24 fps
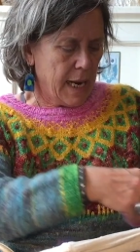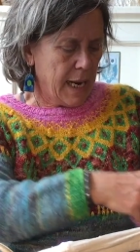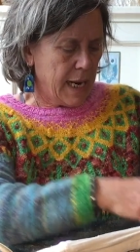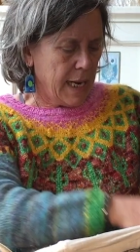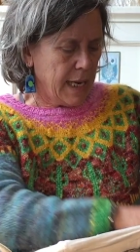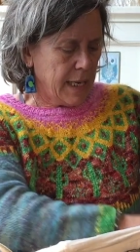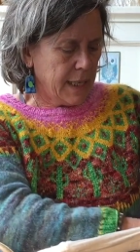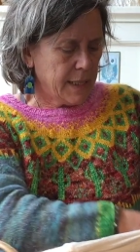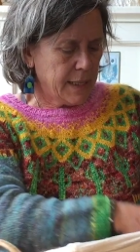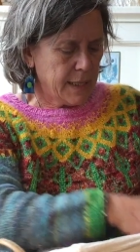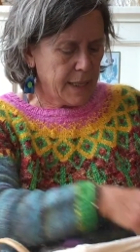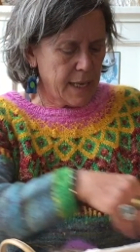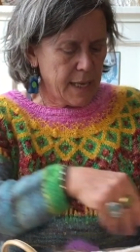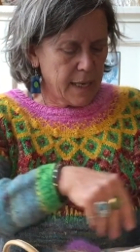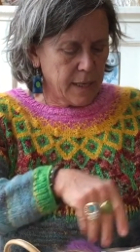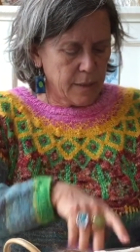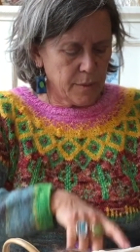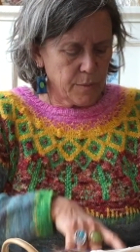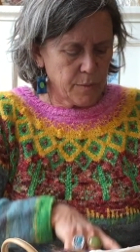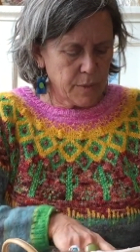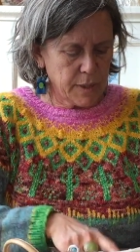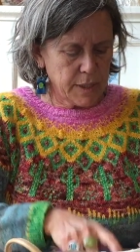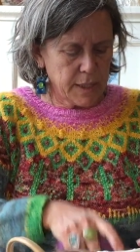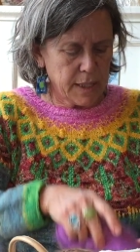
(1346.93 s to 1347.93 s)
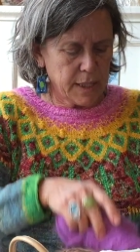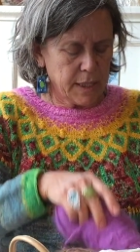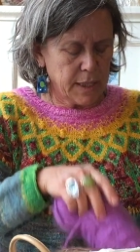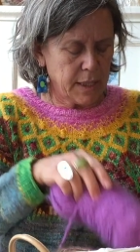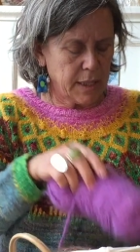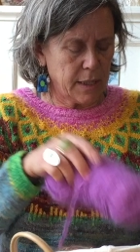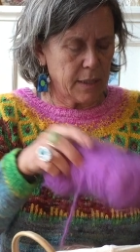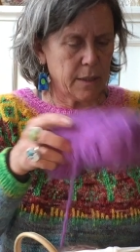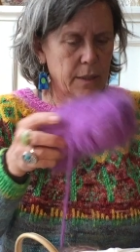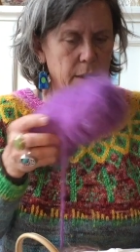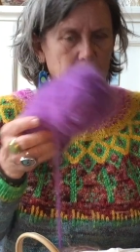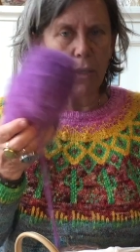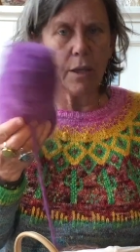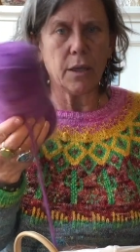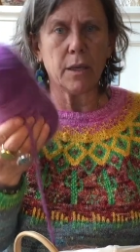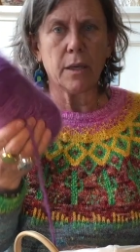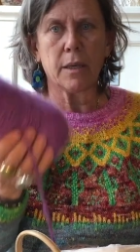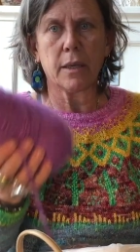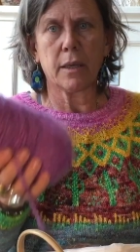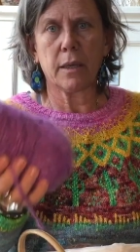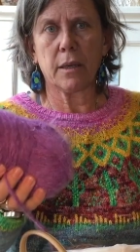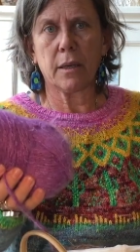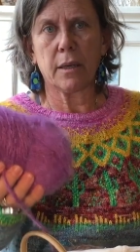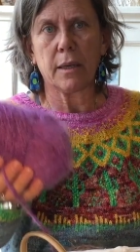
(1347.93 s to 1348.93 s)
And then when I
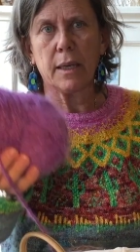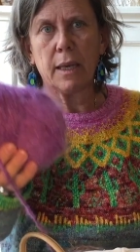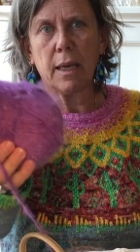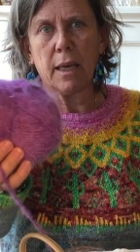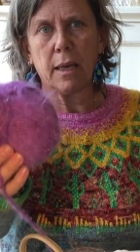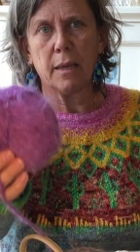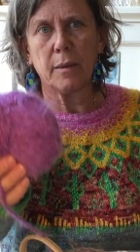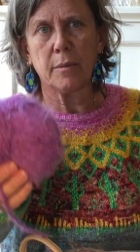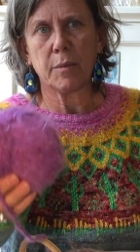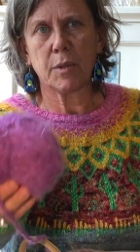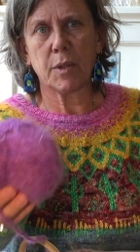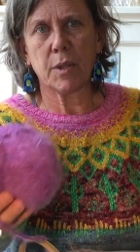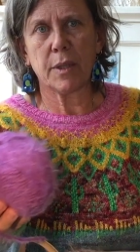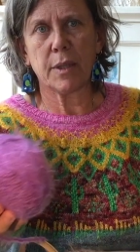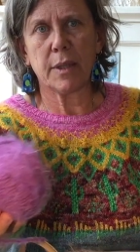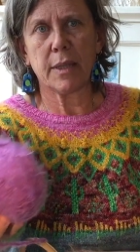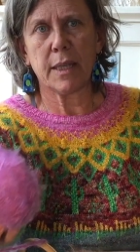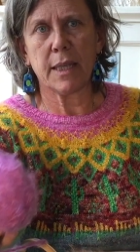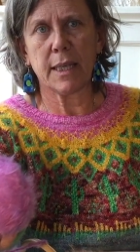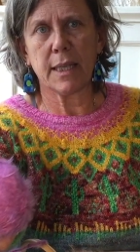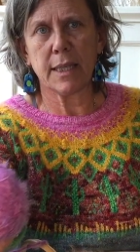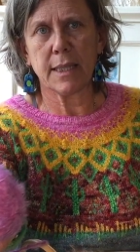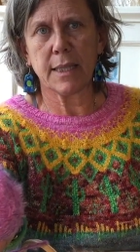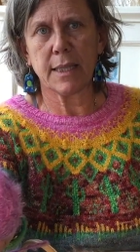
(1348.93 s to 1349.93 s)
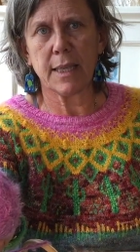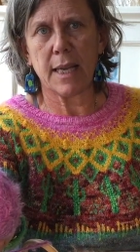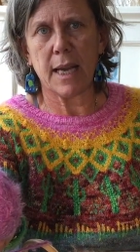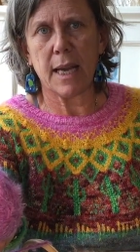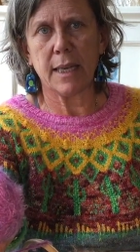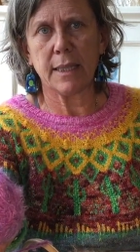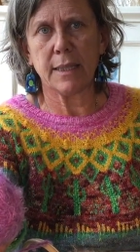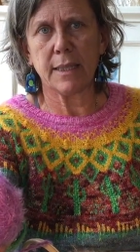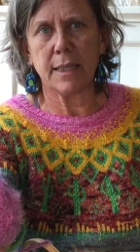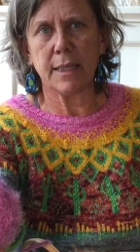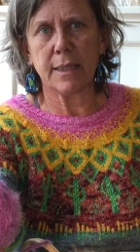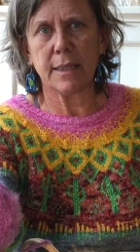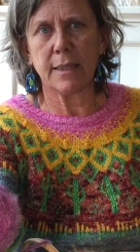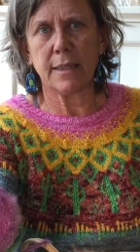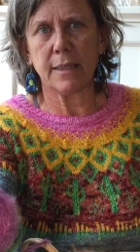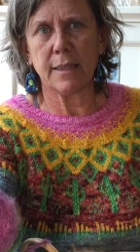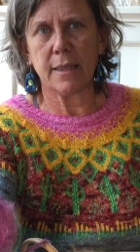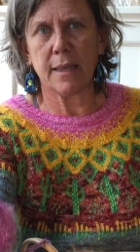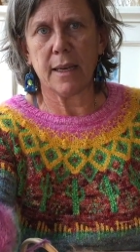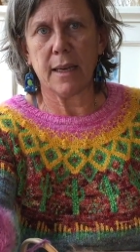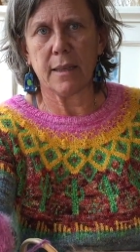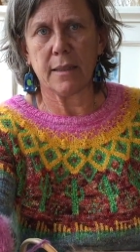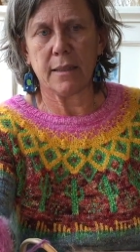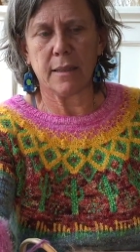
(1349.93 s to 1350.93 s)
came to this, I did
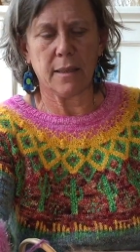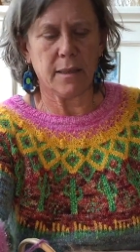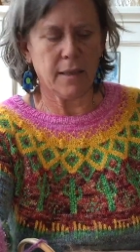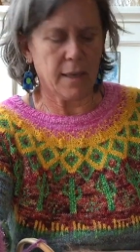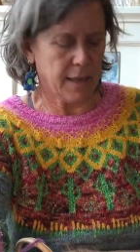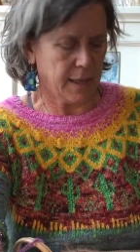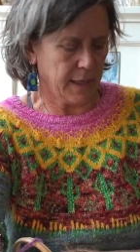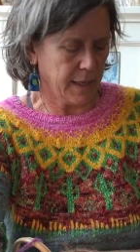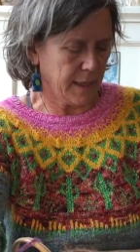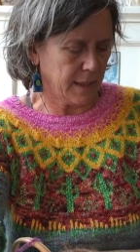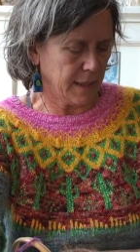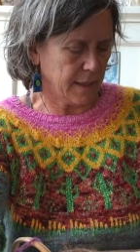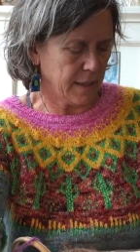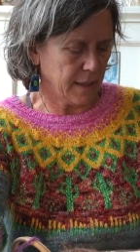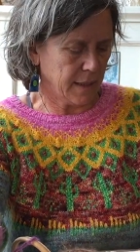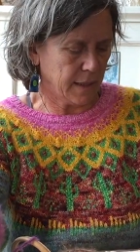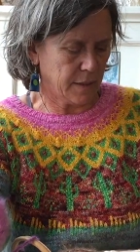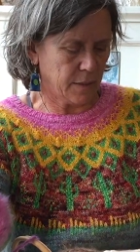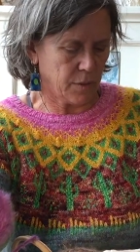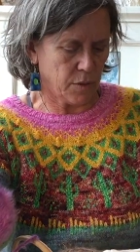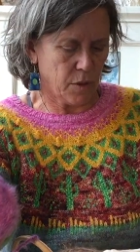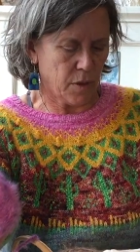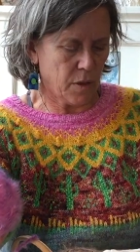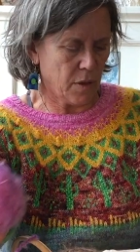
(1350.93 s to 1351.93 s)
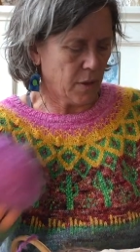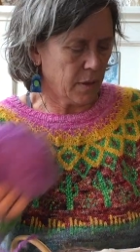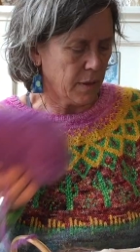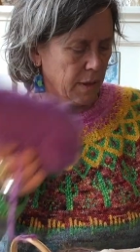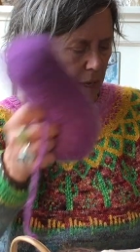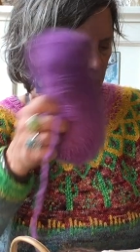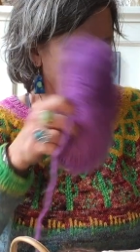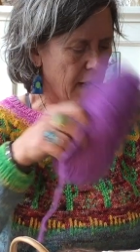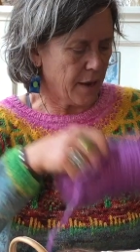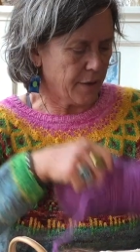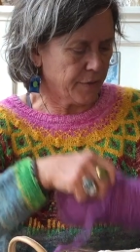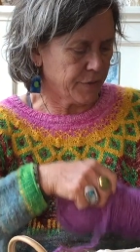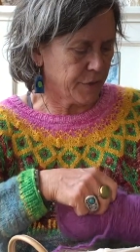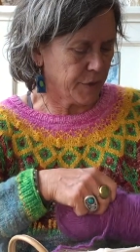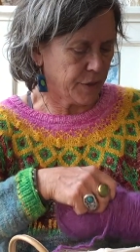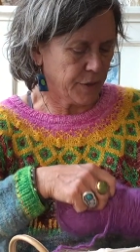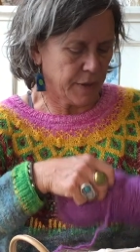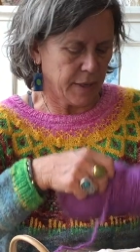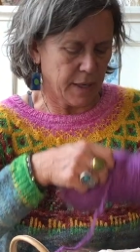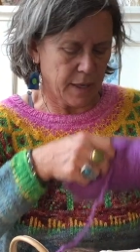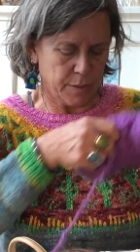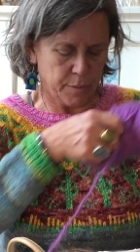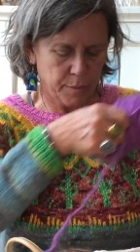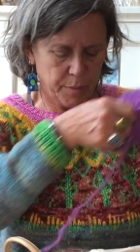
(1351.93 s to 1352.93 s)
not like it at all after
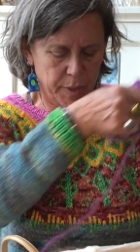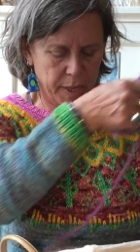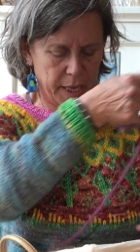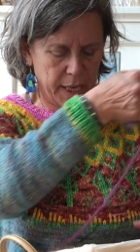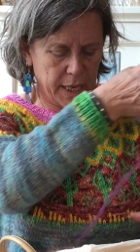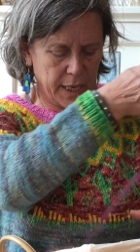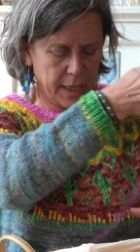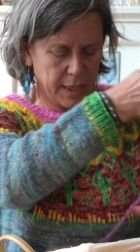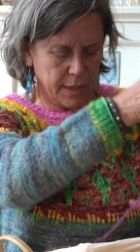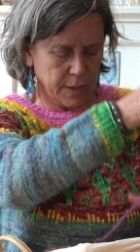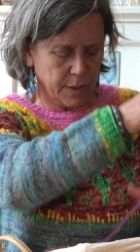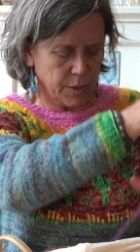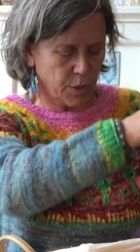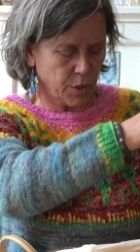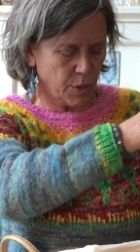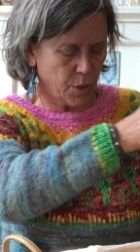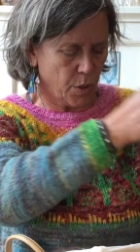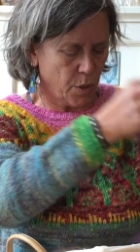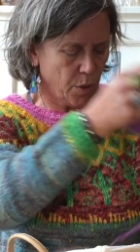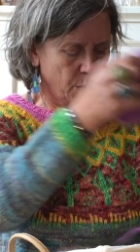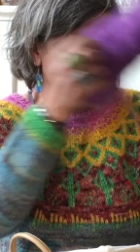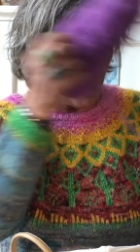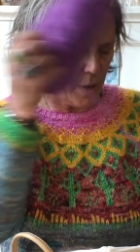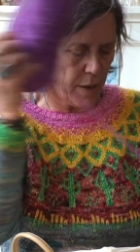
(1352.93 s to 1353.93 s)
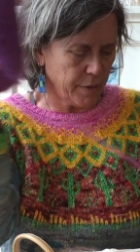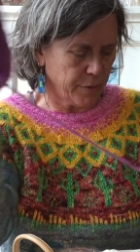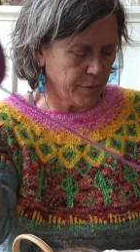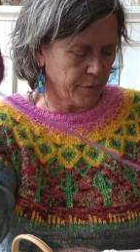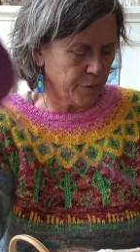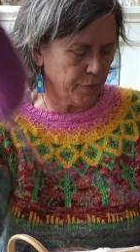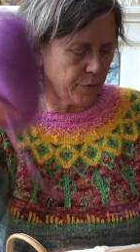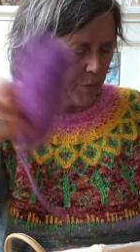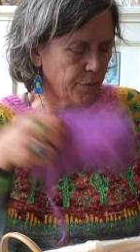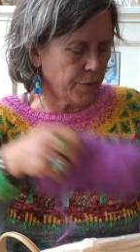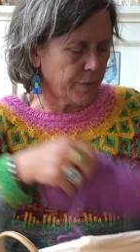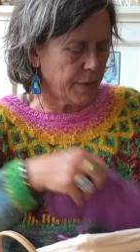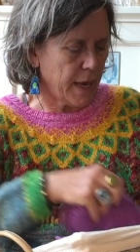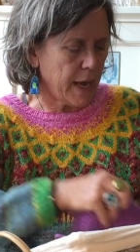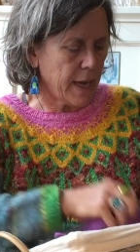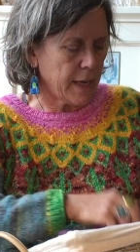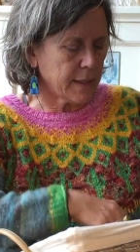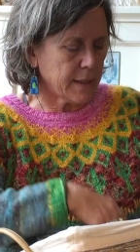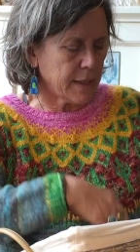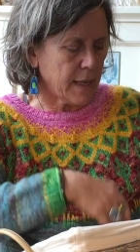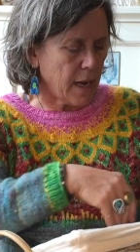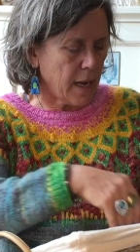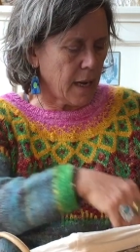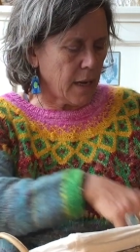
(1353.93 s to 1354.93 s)
that pink. So I threw
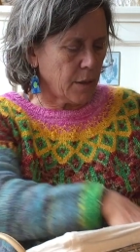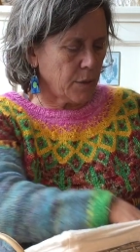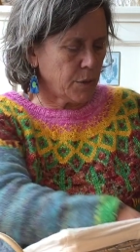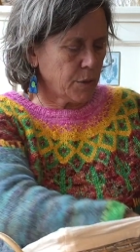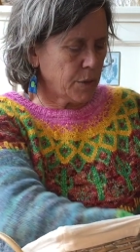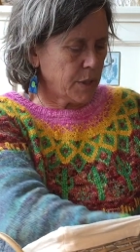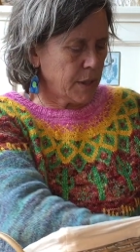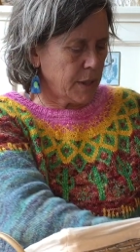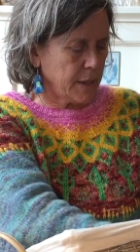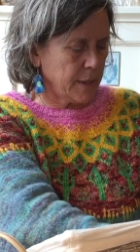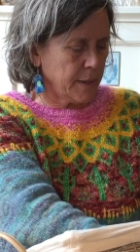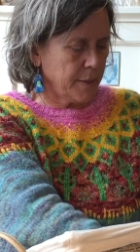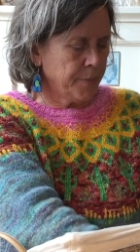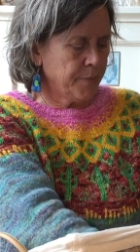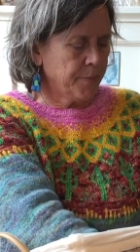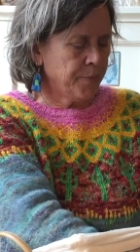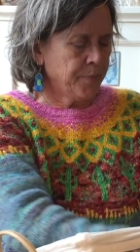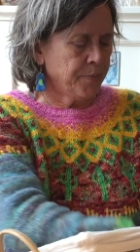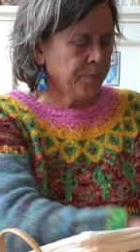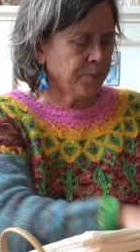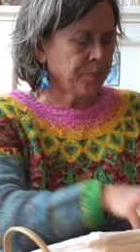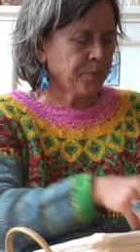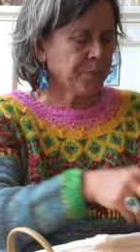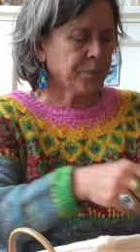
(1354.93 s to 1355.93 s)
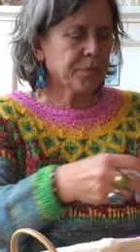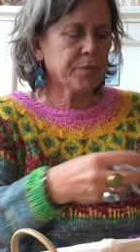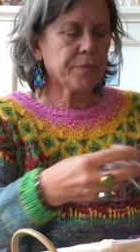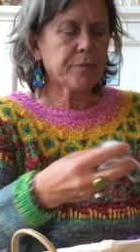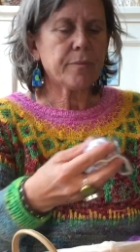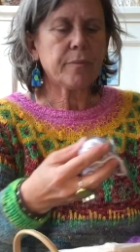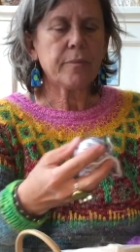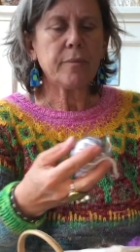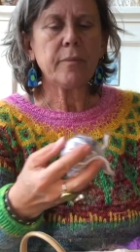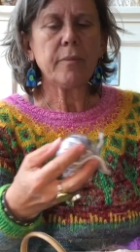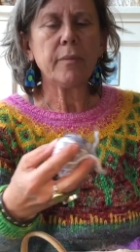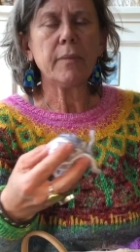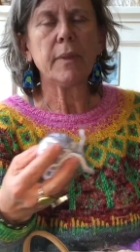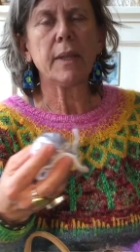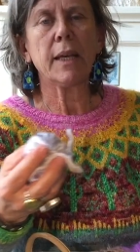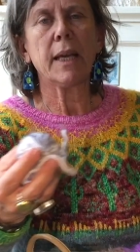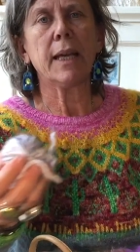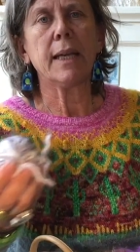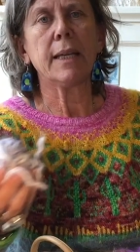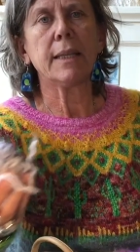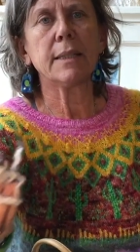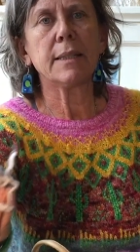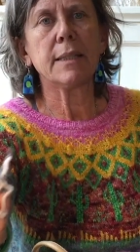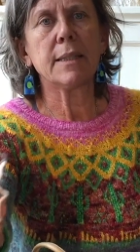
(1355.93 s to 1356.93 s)
that out
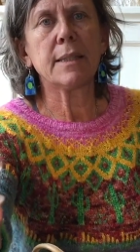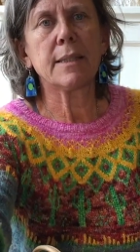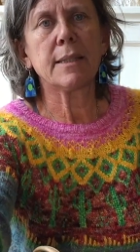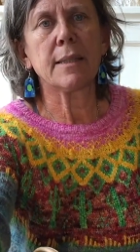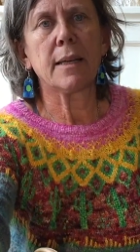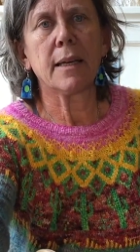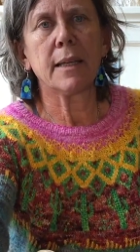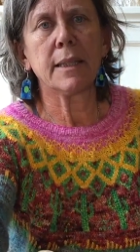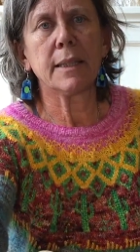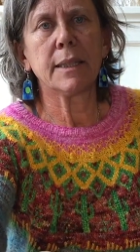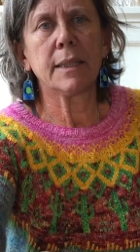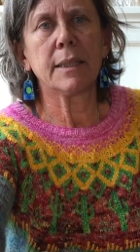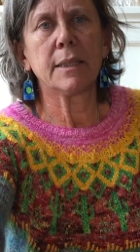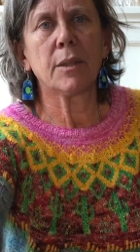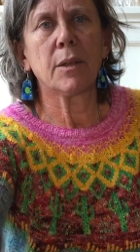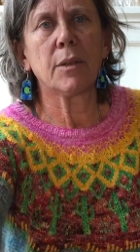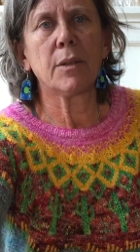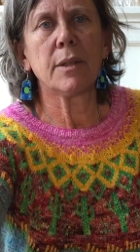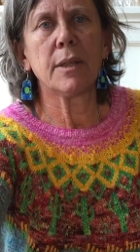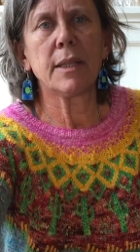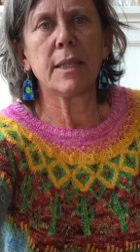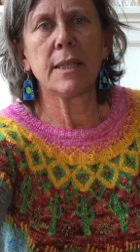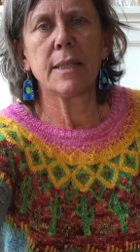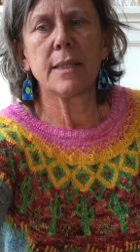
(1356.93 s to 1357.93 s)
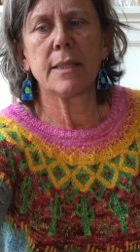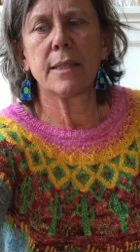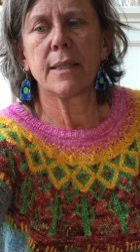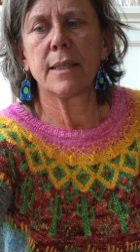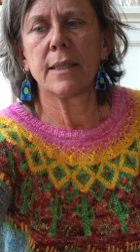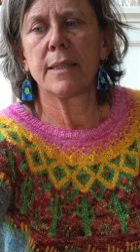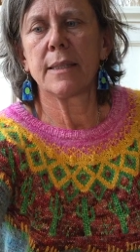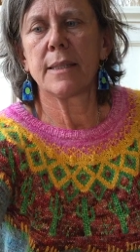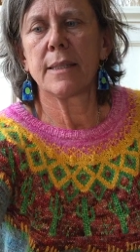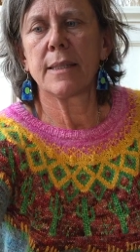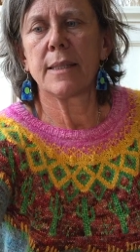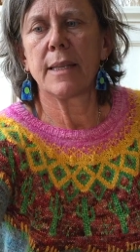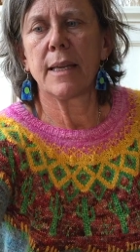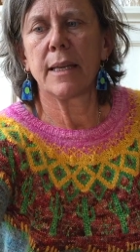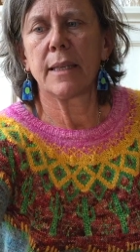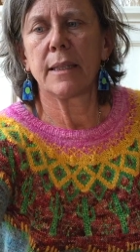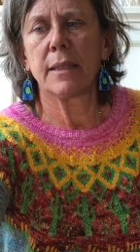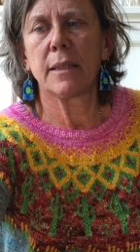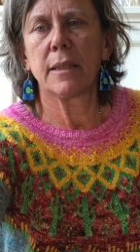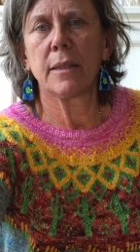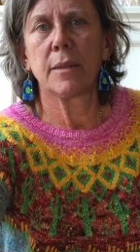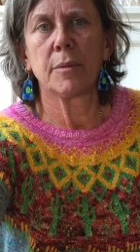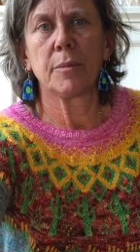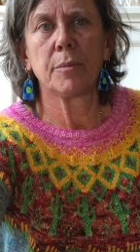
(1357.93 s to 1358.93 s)
and decided on this
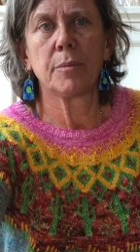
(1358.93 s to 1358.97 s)
instead.